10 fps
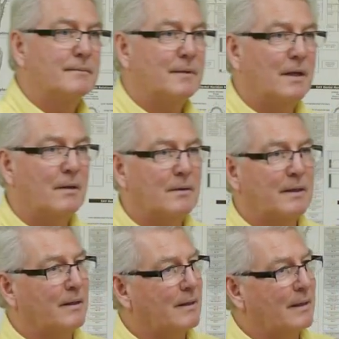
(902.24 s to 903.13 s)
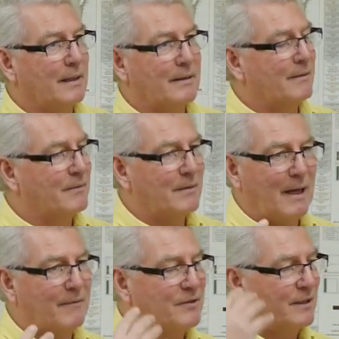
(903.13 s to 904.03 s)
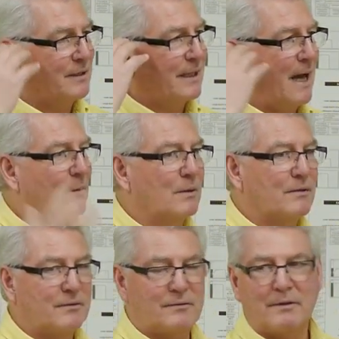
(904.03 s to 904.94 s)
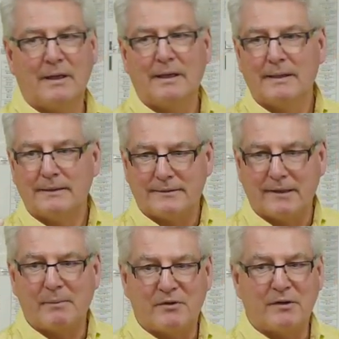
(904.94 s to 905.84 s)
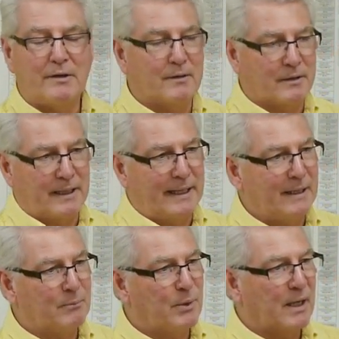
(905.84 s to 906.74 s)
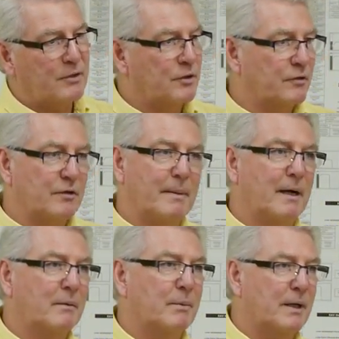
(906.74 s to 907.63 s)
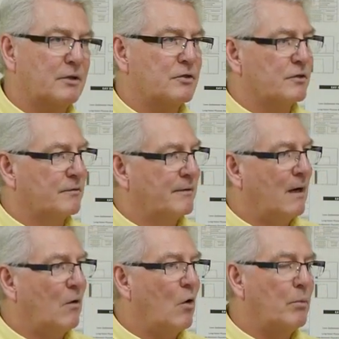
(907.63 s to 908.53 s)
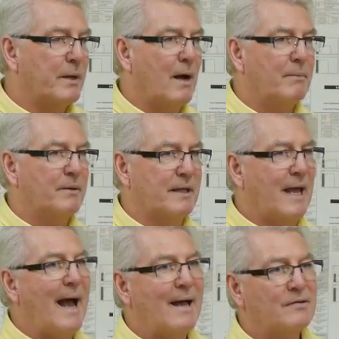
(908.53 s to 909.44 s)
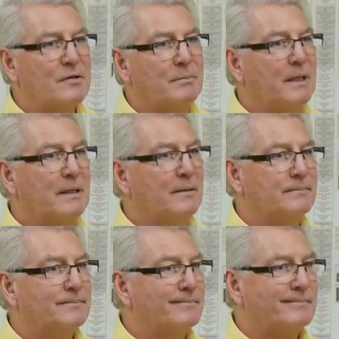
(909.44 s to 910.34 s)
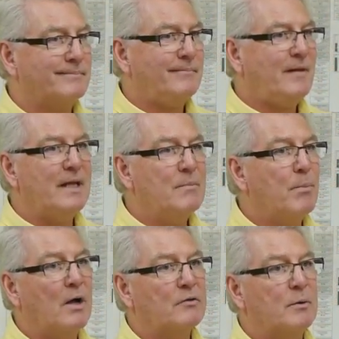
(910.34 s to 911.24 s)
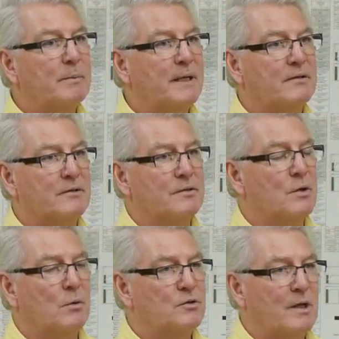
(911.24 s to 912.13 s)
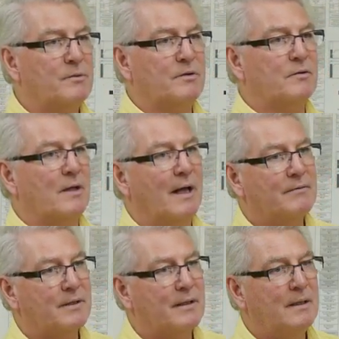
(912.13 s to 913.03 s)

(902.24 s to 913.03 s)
you know, I've seen countless CBC or Canadian productions and American productions of how homeopathy has to be impossible because there's no substance left.